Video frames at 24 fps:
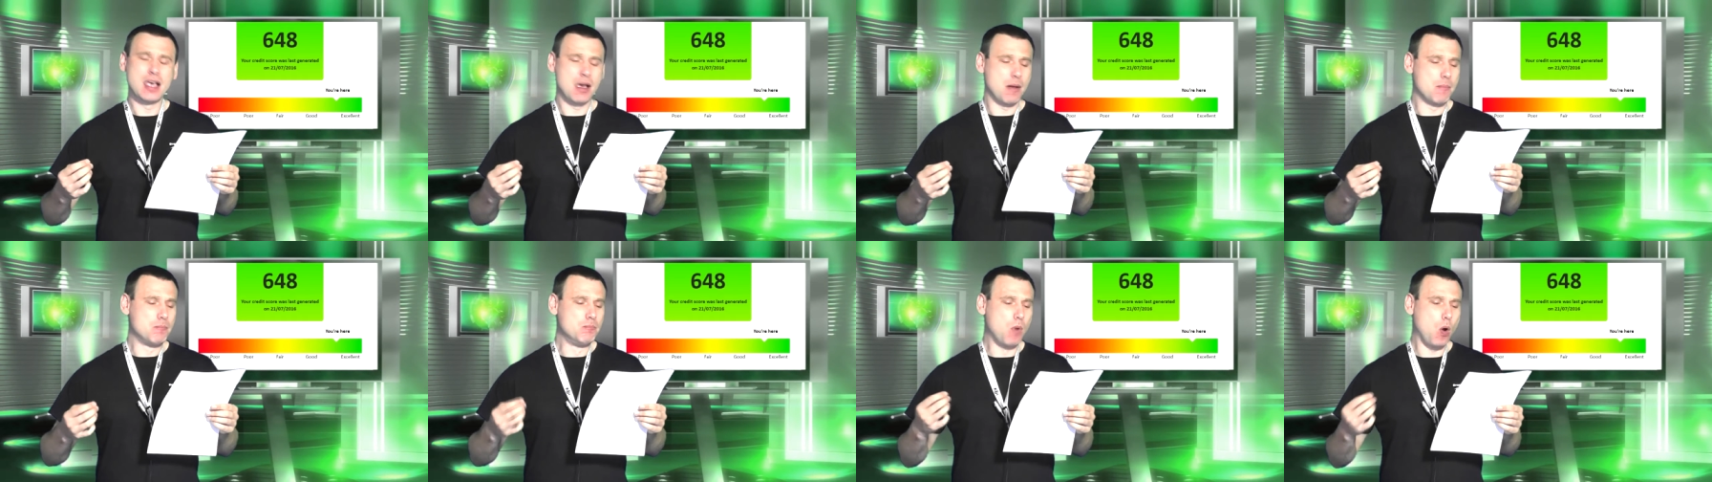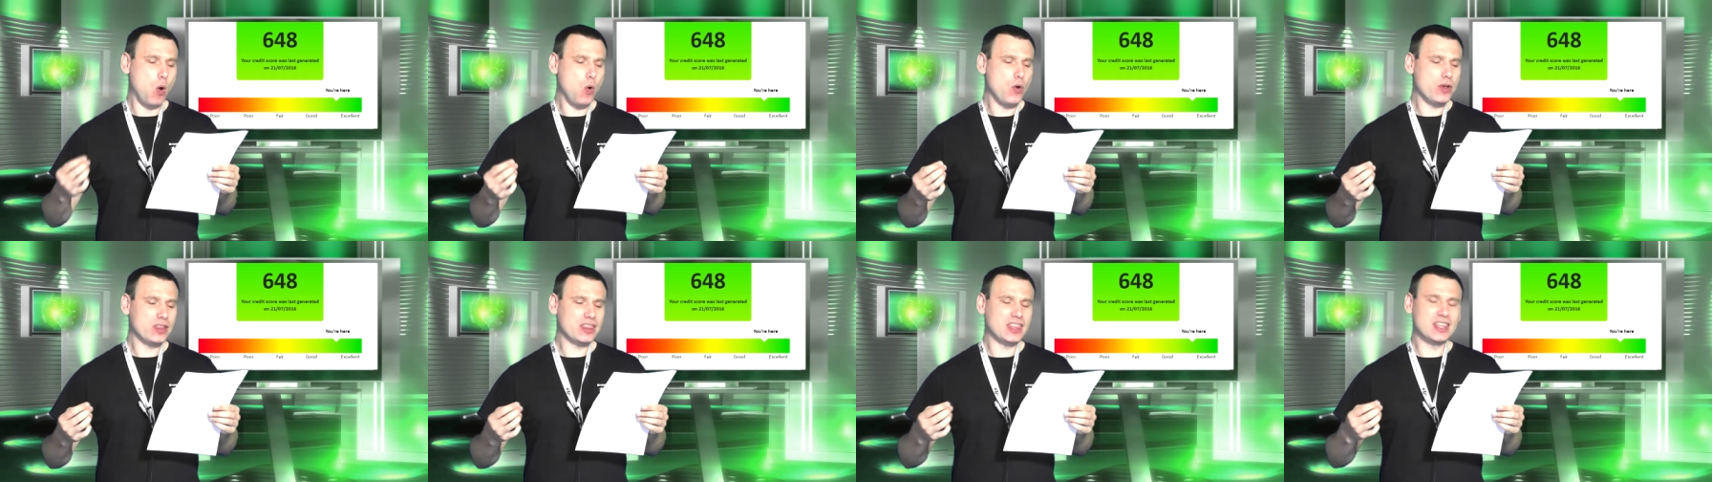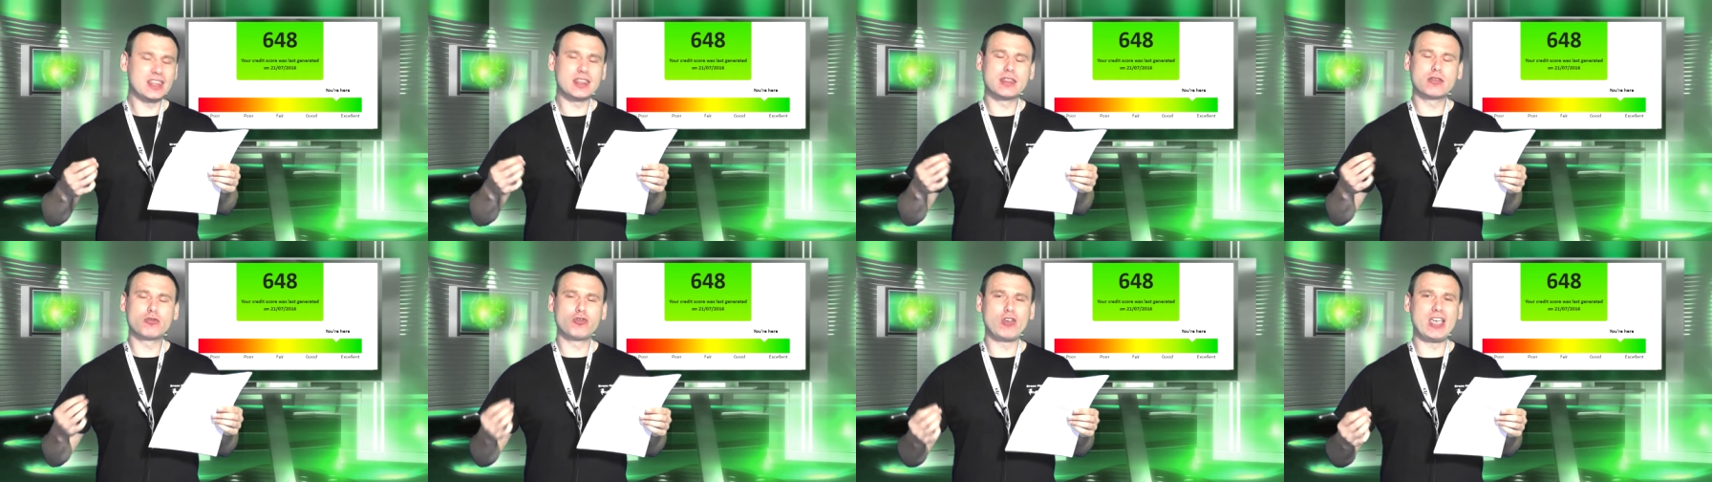more
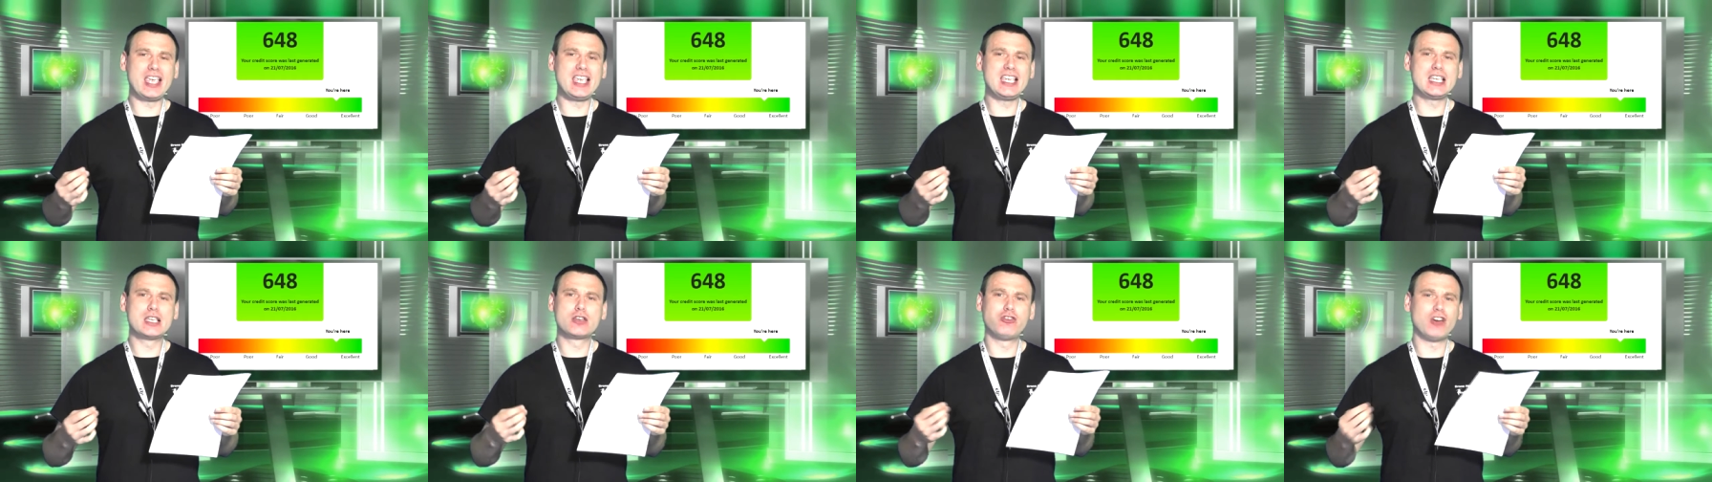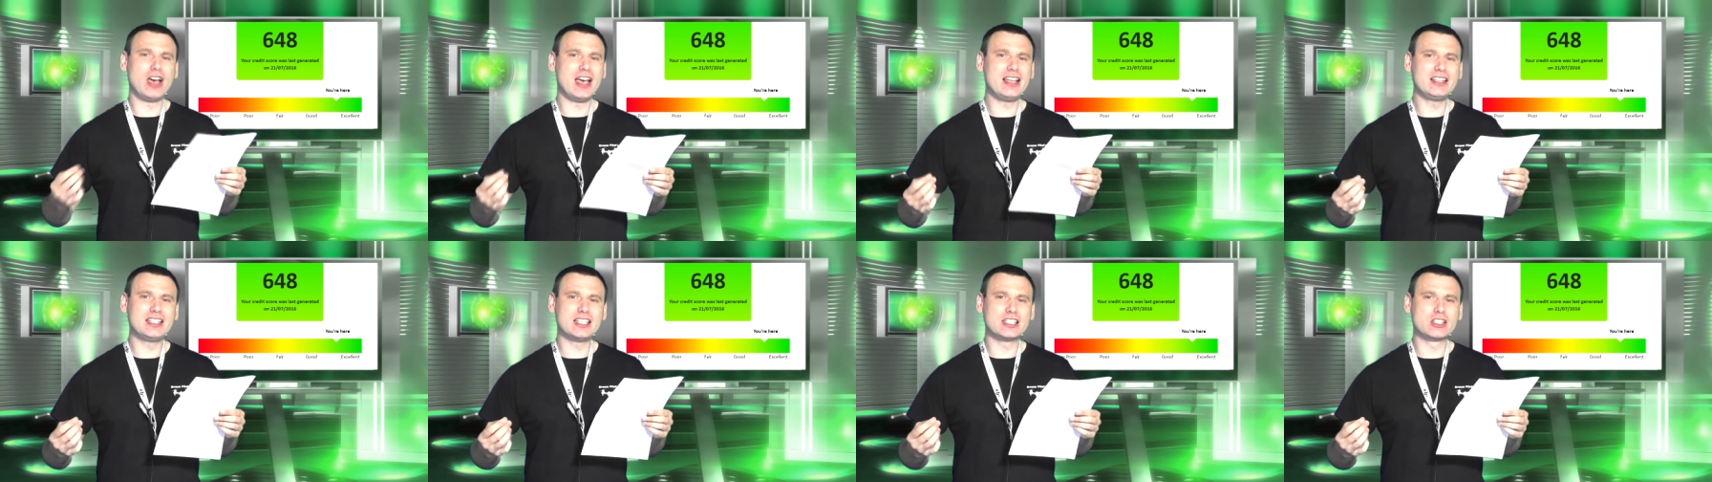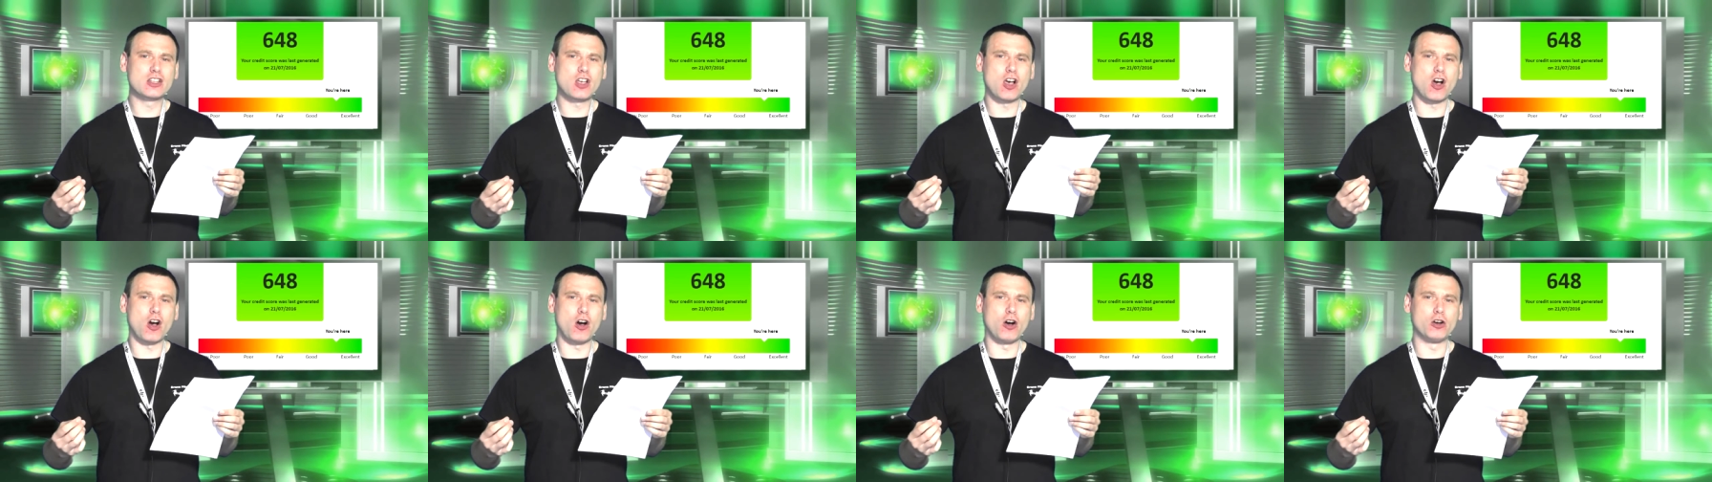than three credit
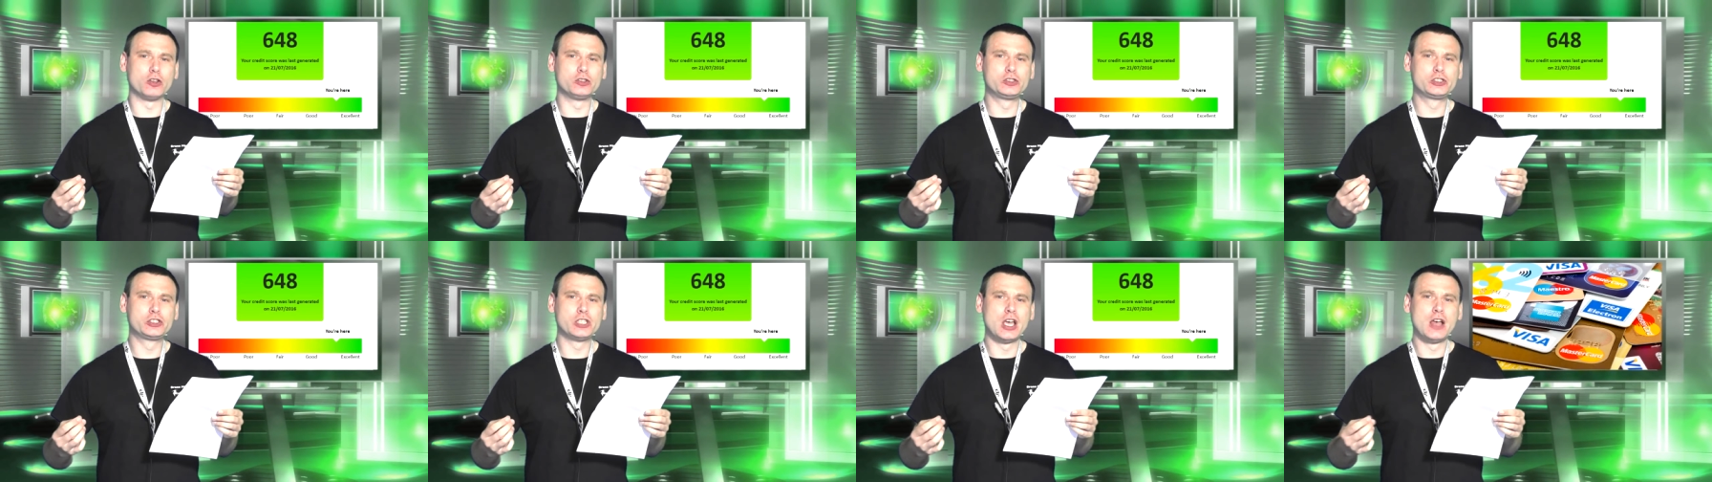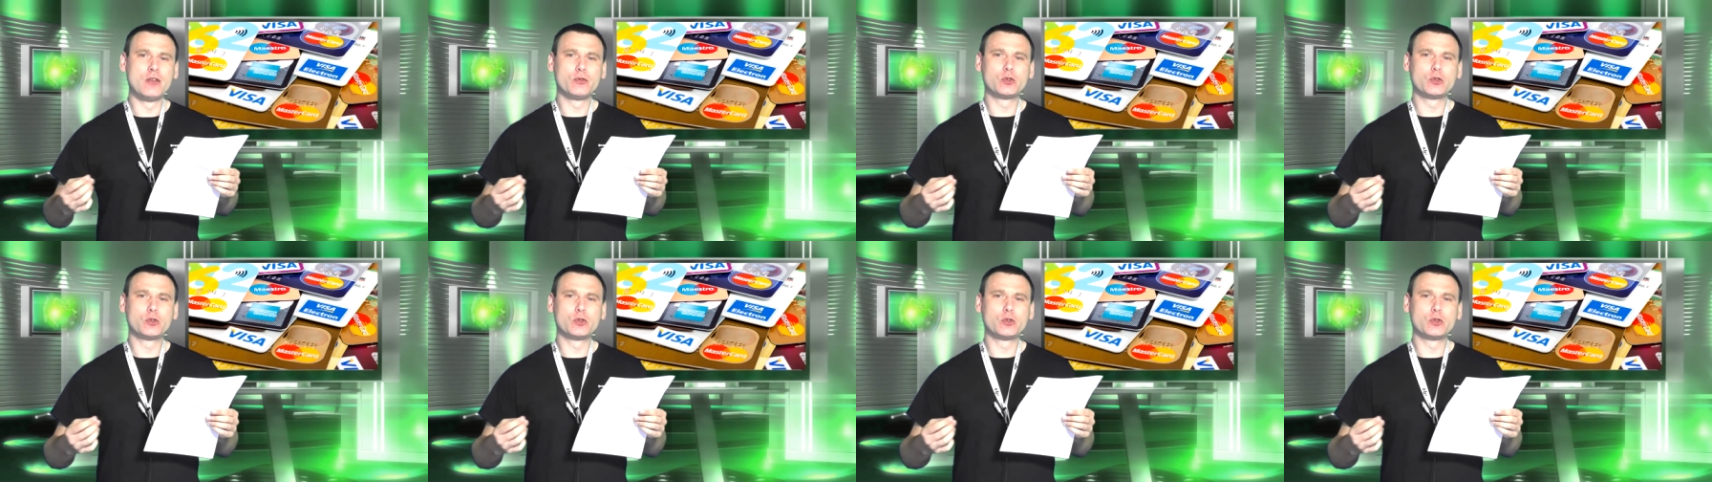cards